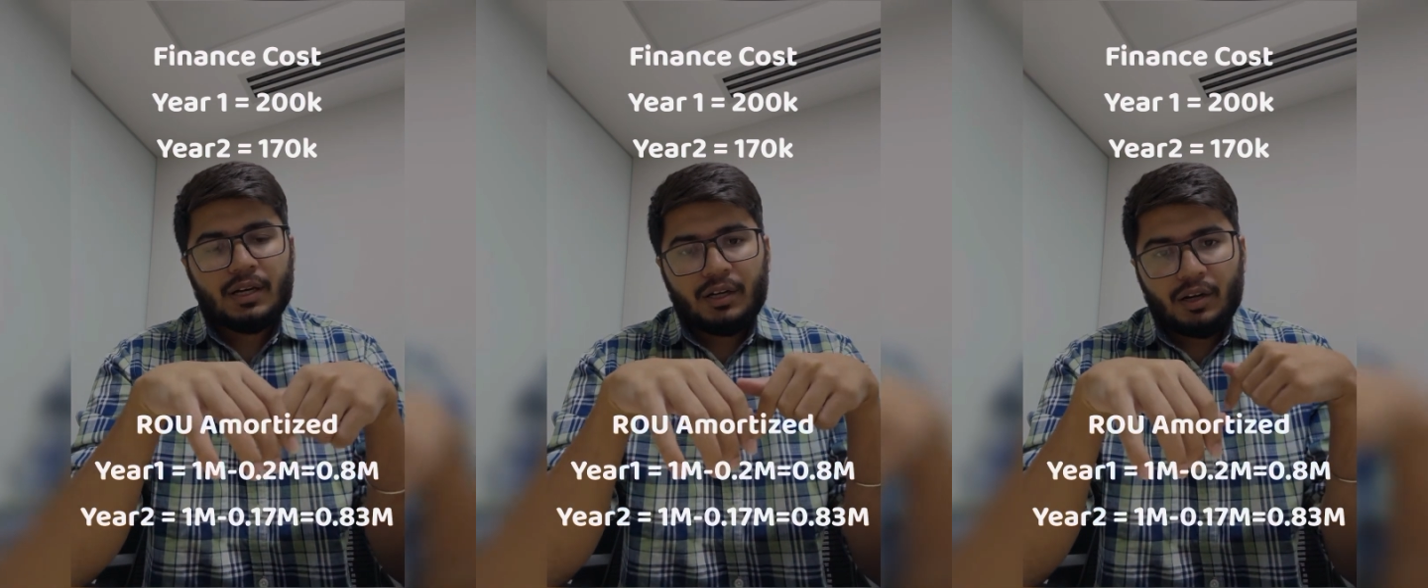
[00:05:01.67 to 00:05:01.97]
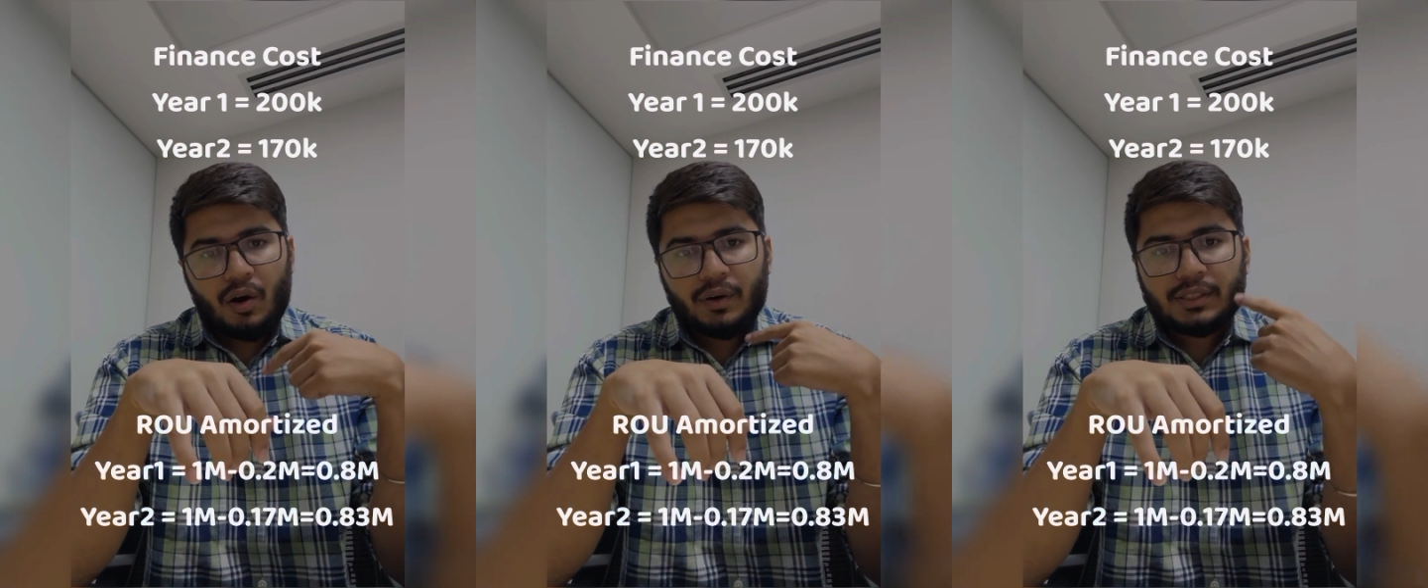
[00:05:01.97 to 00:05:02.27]

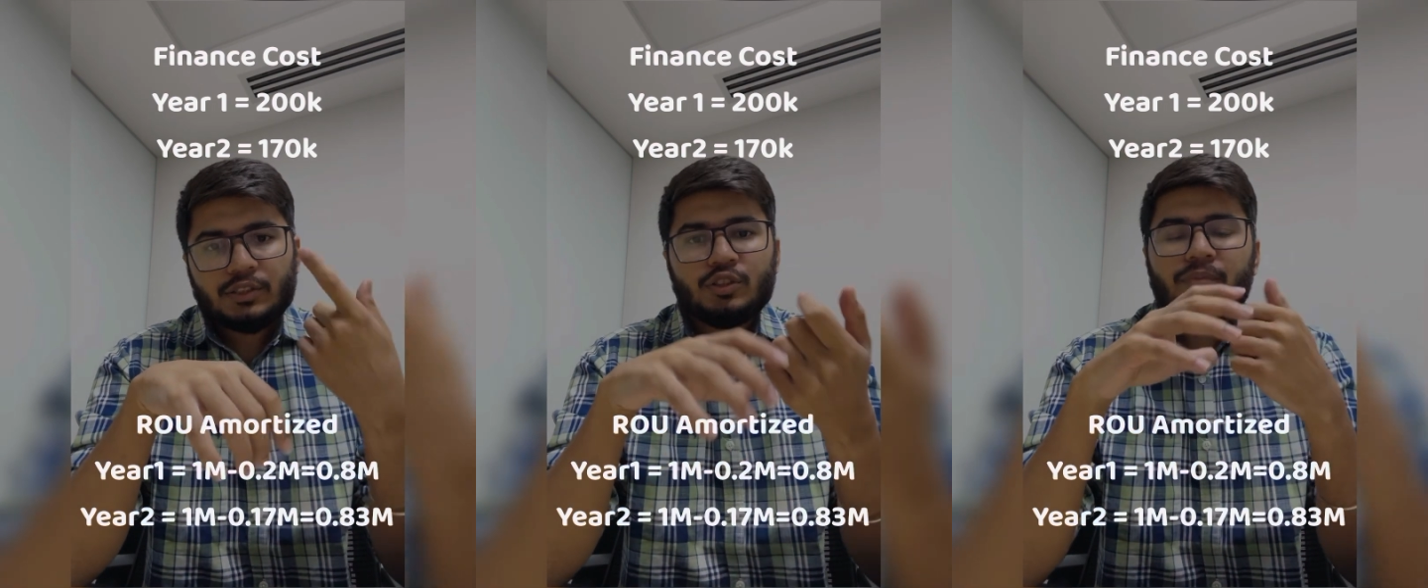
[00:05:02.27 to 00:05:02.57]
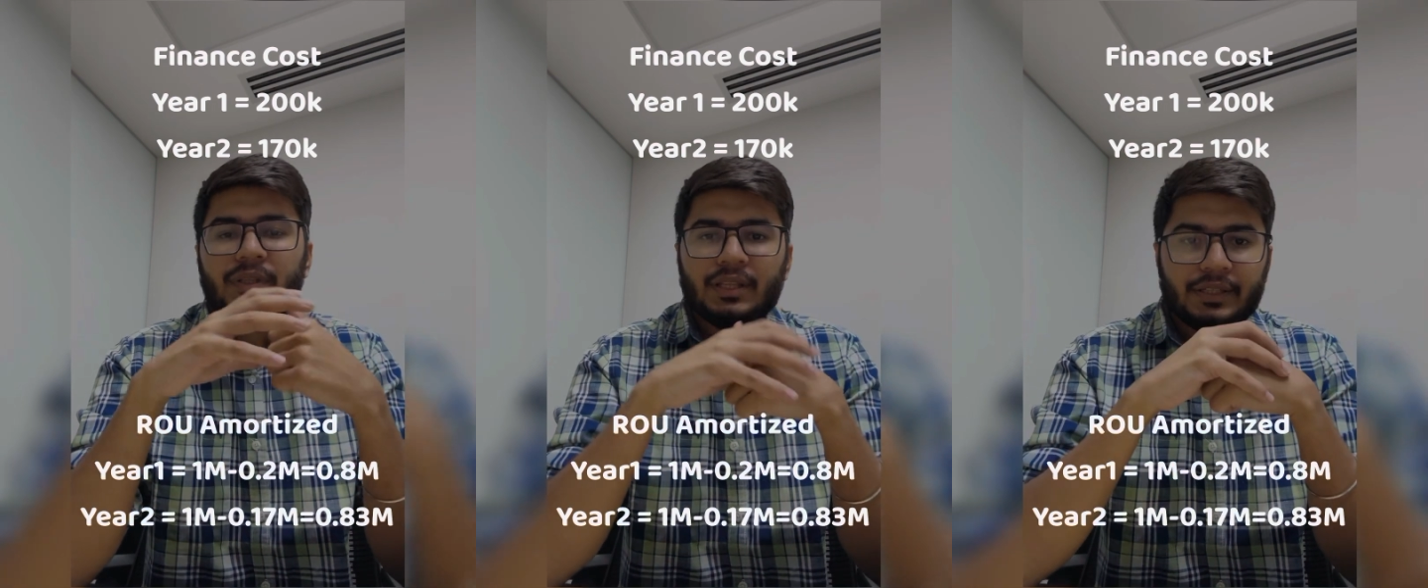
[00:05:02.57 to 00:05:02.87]
Now
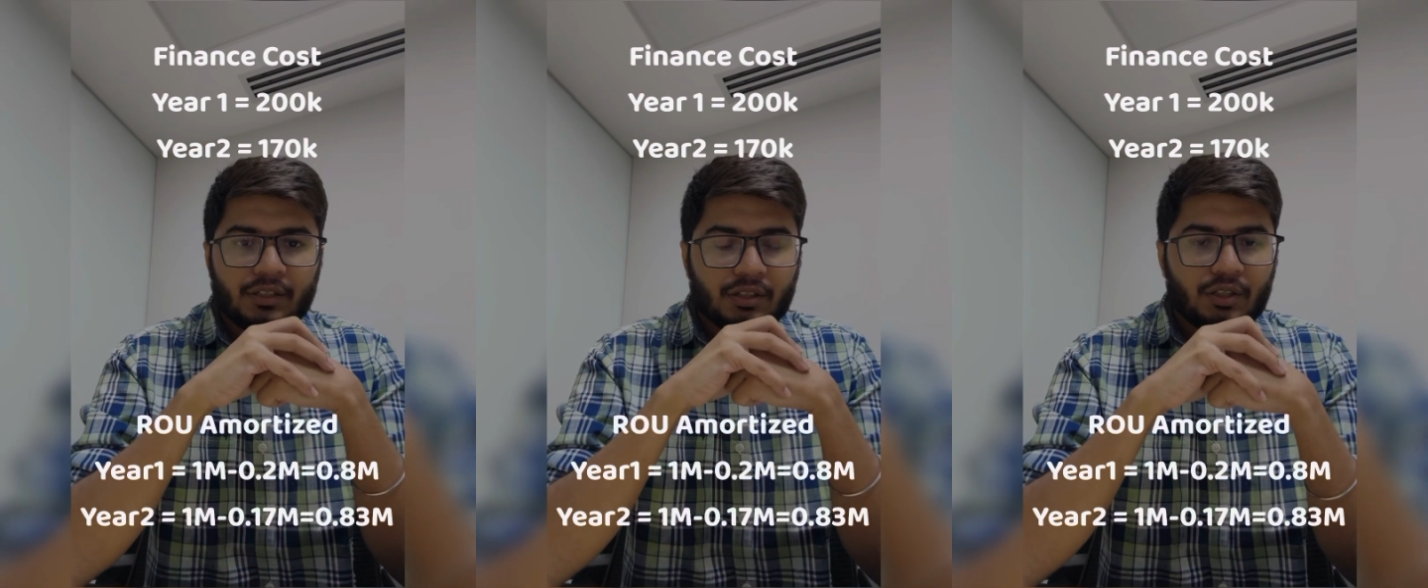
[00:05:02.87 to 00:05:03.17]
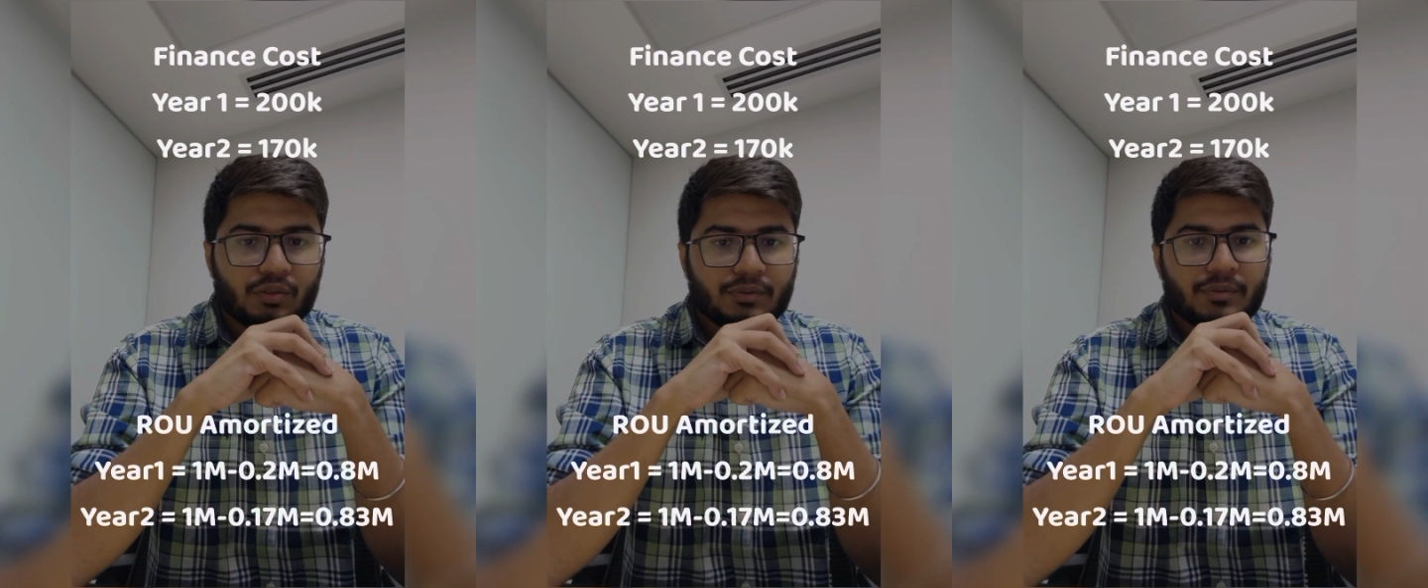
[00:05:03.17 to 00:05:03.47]
assume in the year
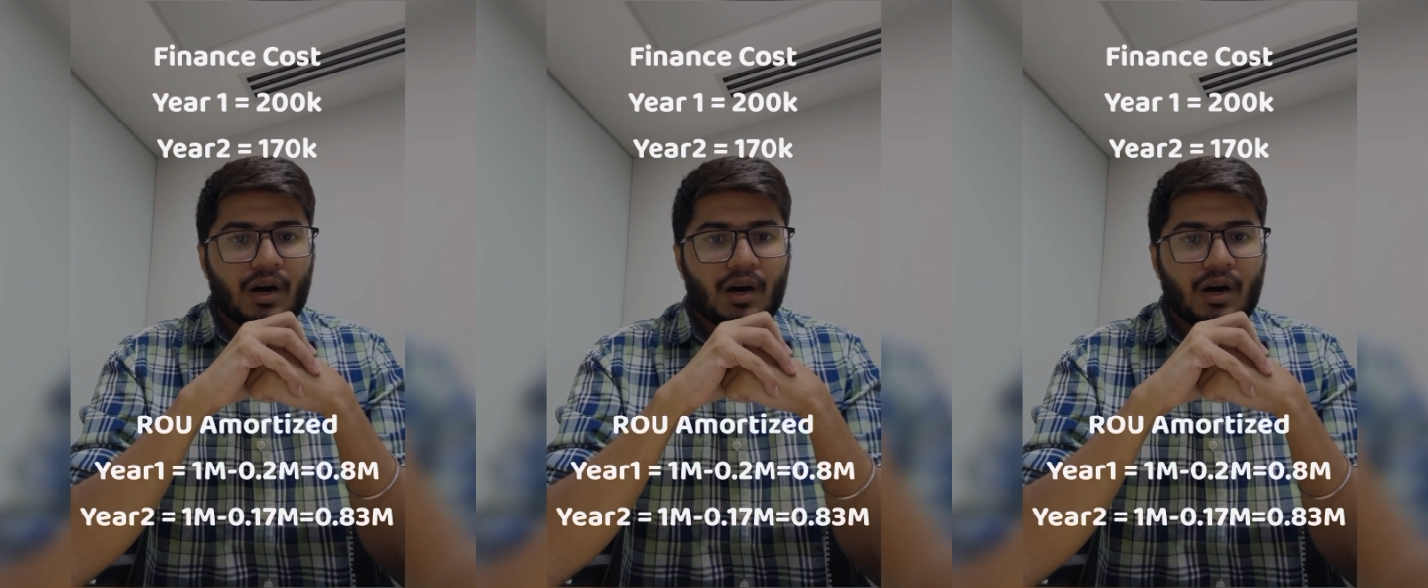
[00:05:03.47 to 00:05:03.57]
2